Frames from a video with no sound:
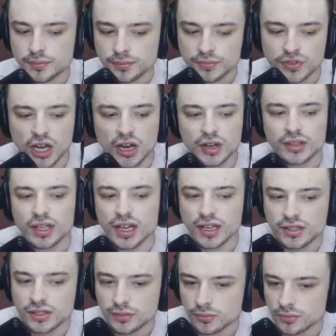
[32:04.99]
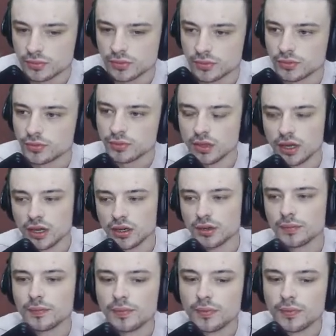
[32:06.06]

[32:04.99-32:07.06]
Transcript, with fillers: Sorry, you guys. Ah.